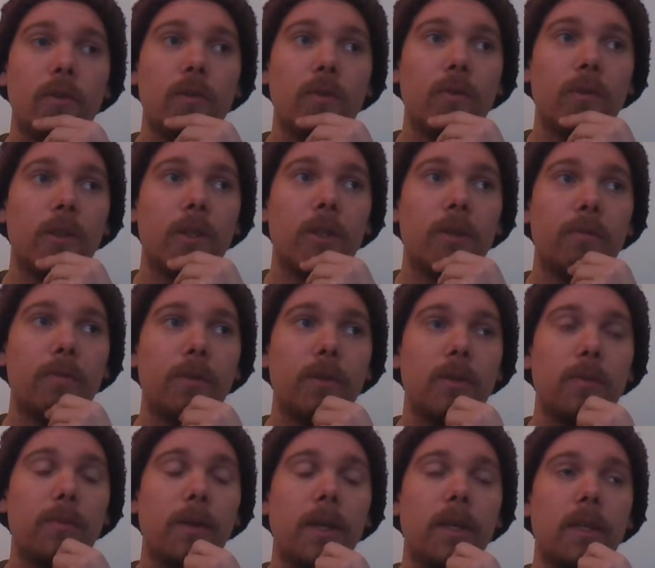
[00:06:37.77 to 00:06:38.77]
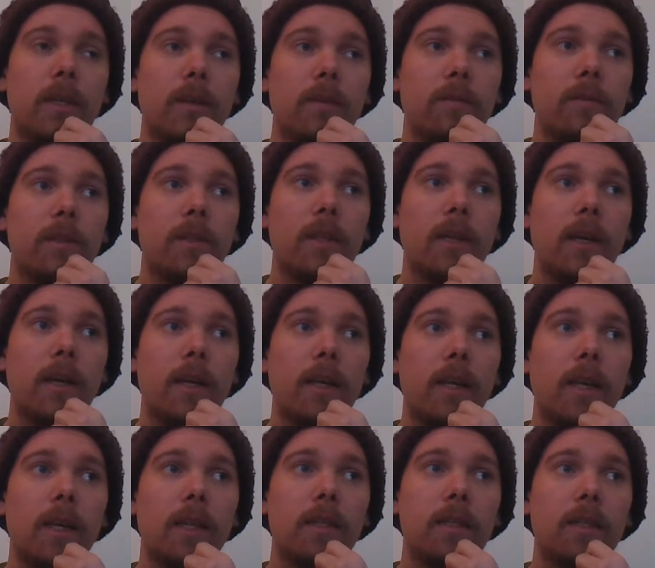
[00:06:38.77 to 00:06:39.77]
switch perspectives, I
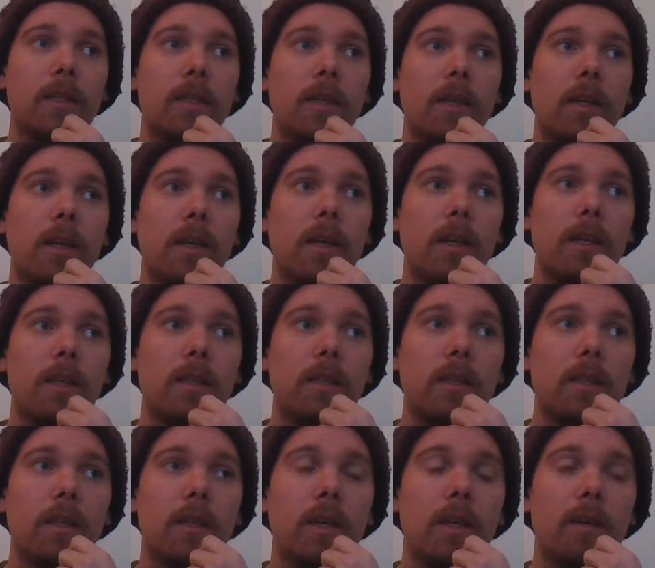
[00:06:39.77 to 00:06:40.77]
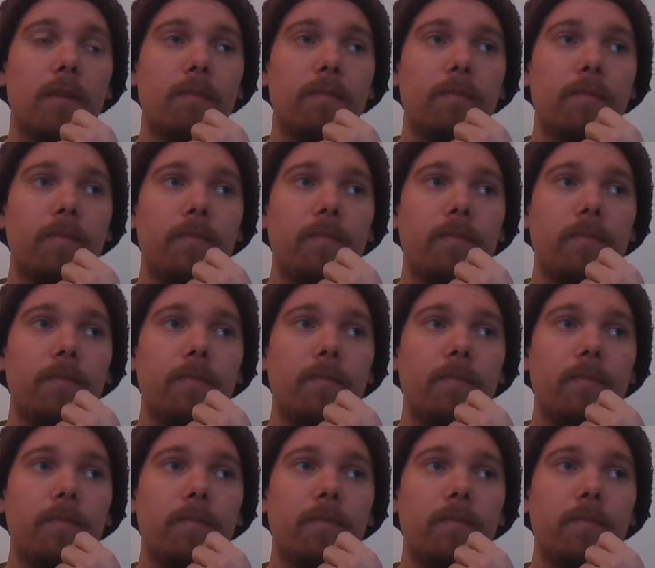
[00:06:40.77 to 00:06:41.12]
guess, and